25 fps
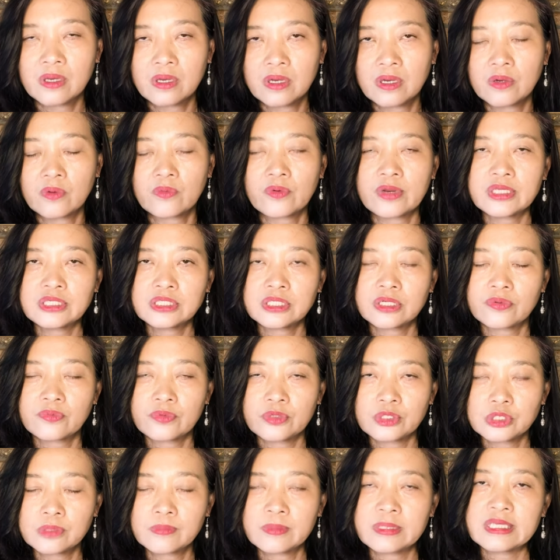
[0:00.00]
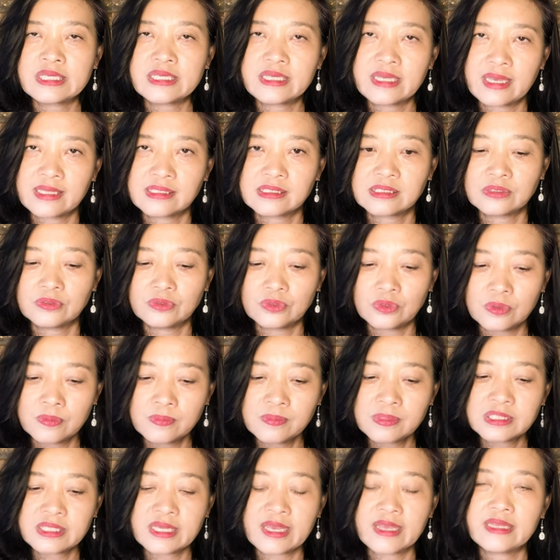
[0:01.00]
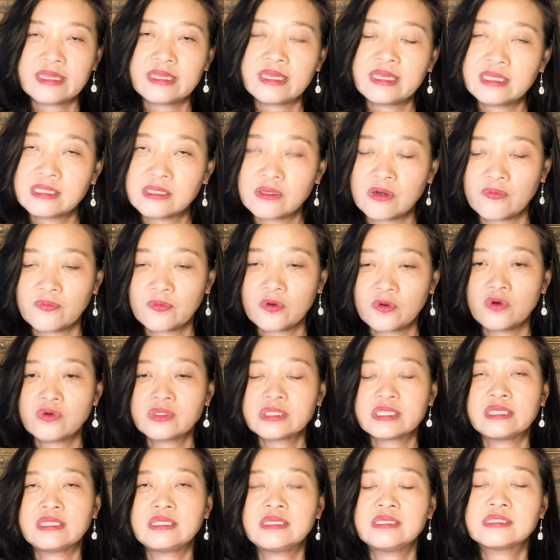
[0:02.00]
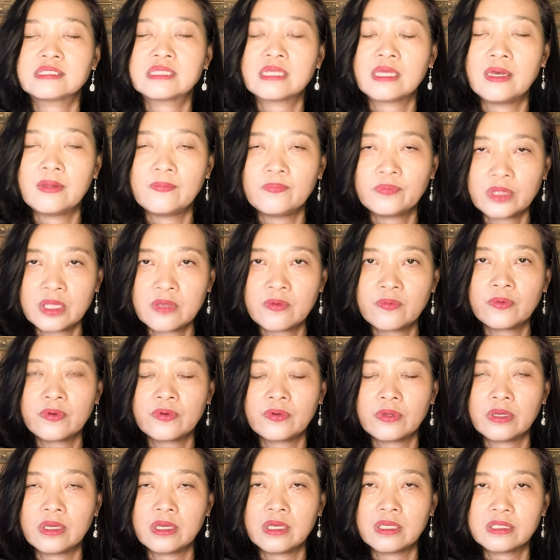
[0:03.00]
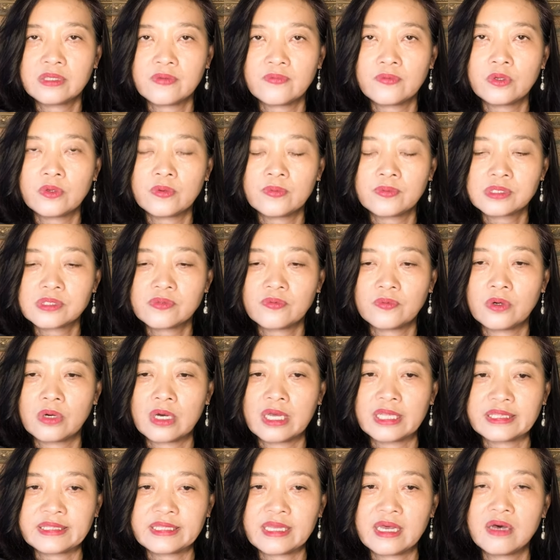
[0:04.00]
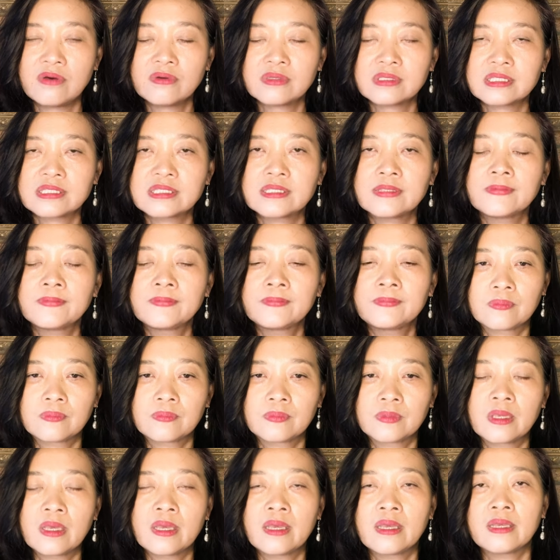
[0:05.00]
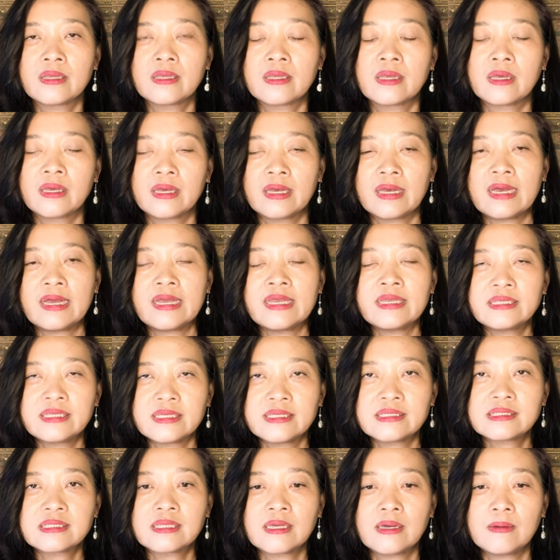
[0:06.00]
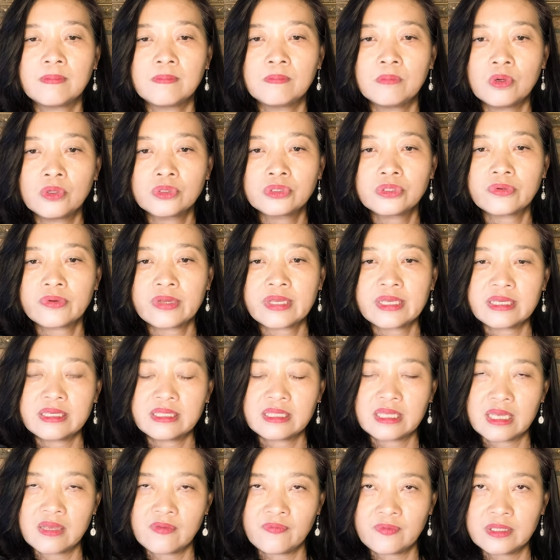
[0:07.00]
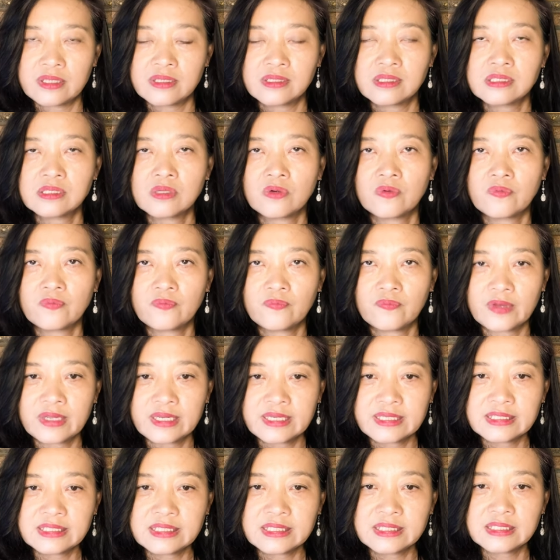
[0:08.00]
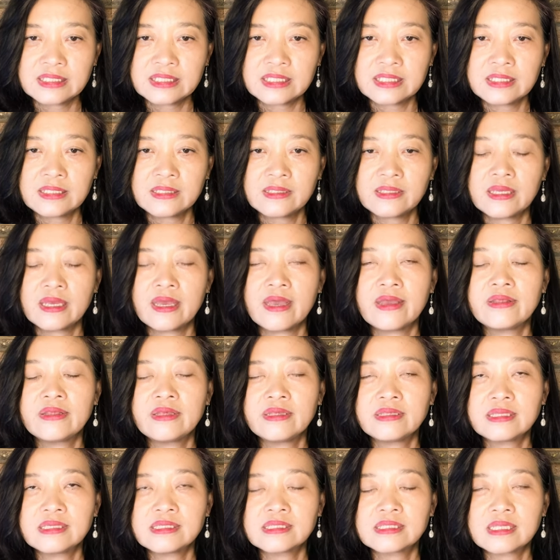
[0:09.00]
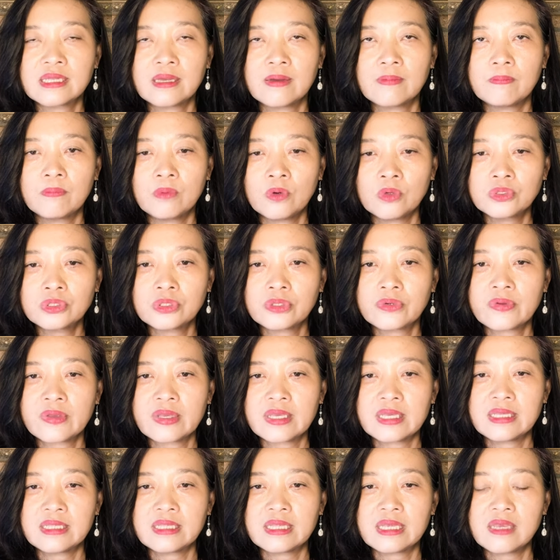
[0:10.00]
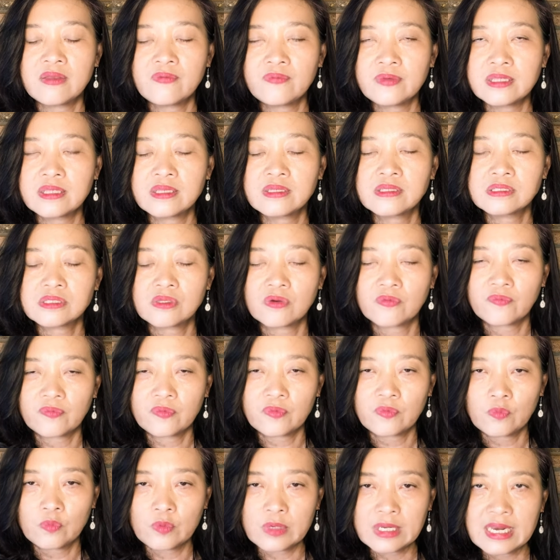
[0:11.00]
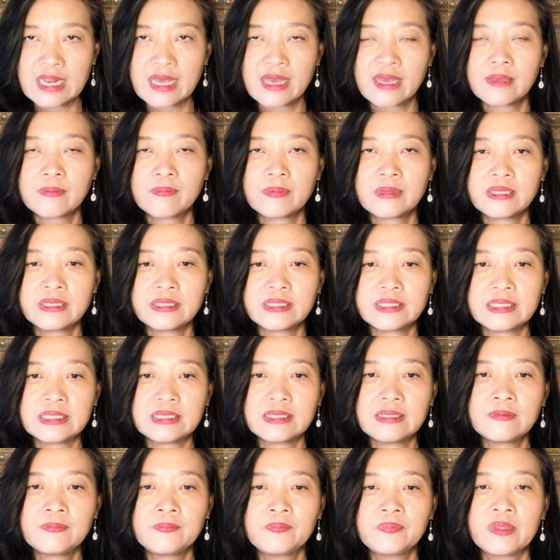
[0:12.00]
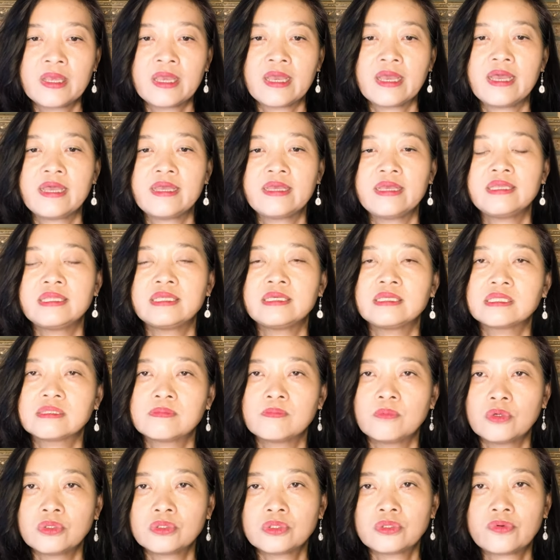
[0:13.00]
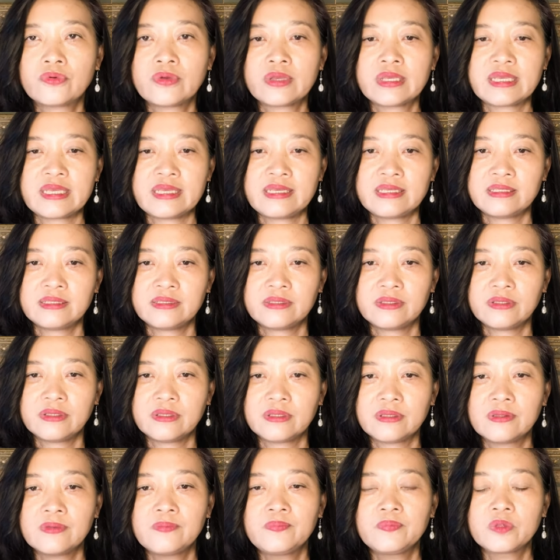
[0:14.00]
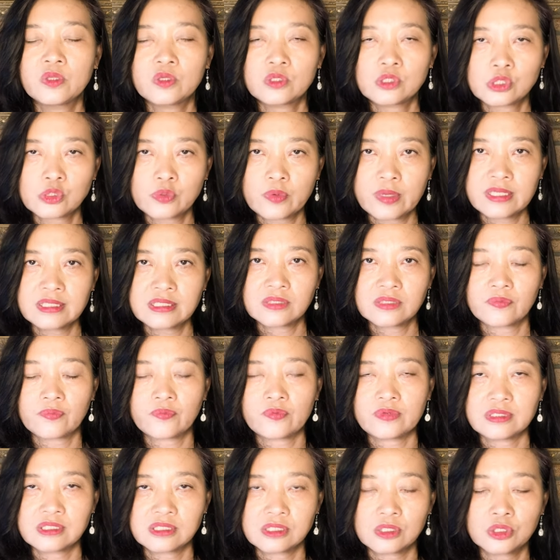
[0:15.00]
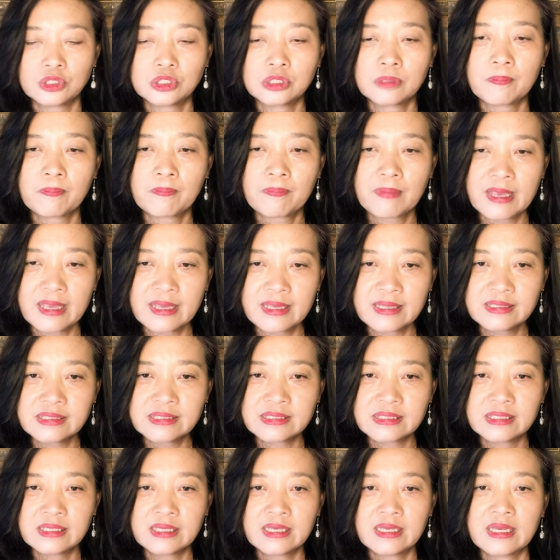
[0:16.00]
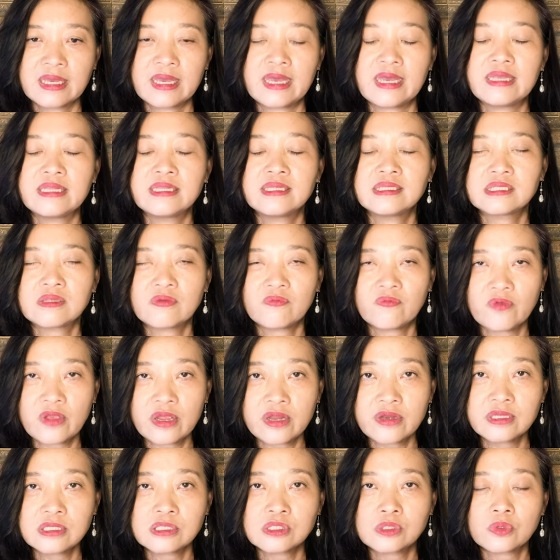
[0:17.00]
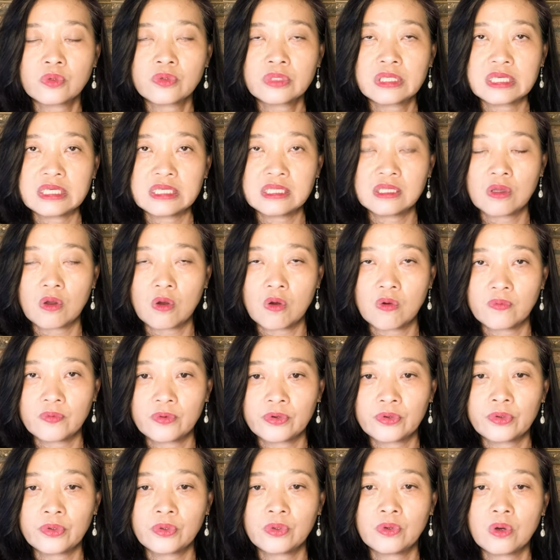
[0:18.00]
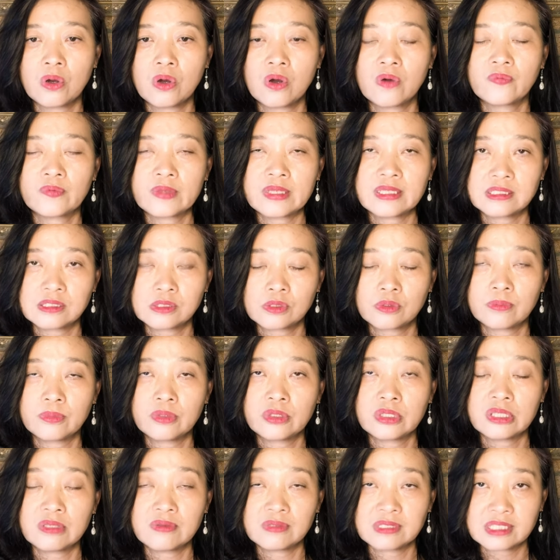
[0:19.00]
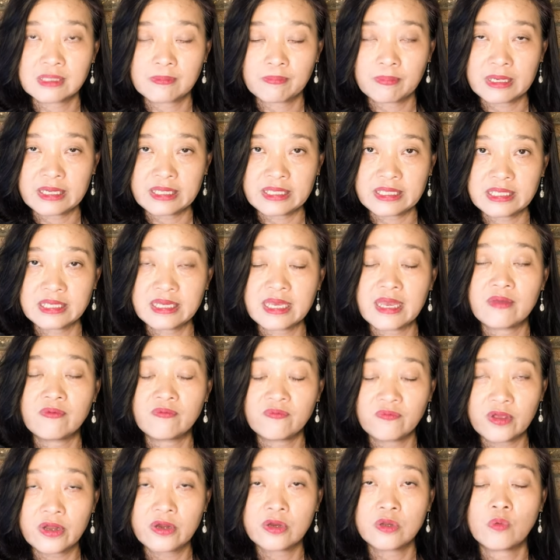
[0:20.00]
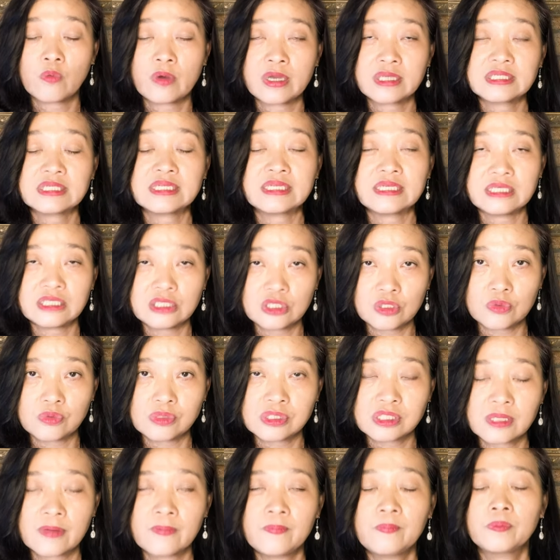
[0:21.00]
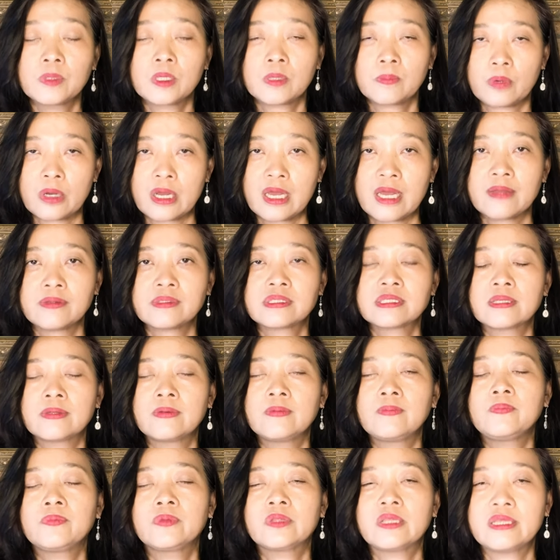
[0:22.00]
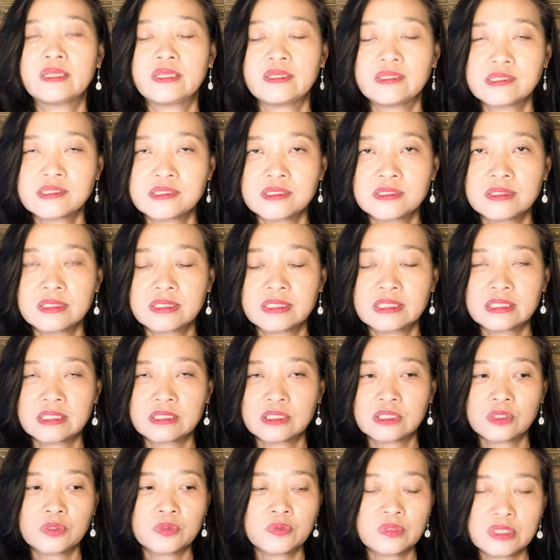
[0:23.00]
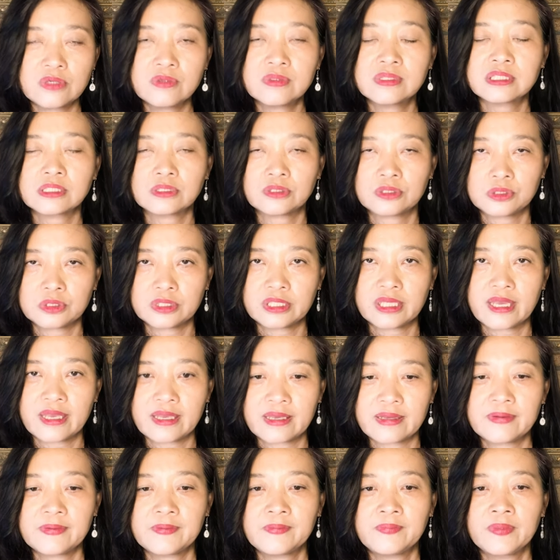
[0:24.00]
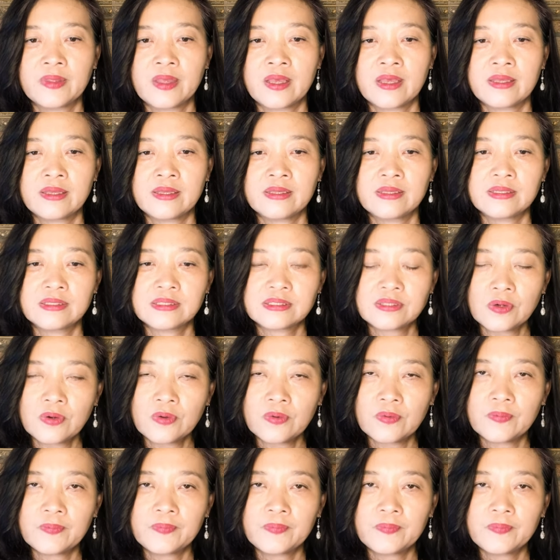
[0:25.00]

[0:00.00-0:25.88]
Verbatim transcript: Grasha-Riechman. It has norms, and it is developed for adults. It is moderate in evidence of validity, and it is moderate in evidence of reliability, and it is moderate in the strength research base, and it is very strong in overall of instrument usability and very widely used. Perhaps this is still used today. So